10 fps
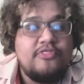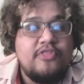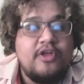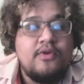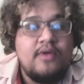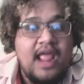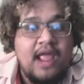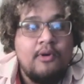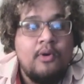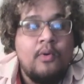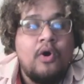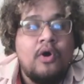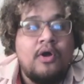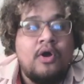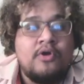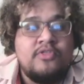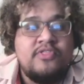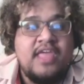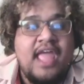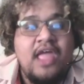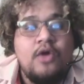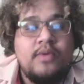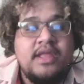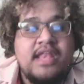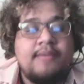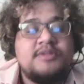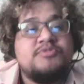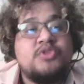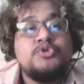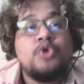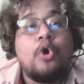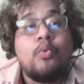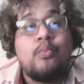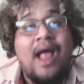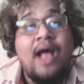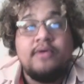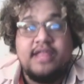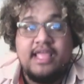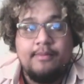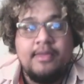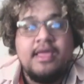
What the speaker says: thunder and arrow are the AoE damage, but those are around him.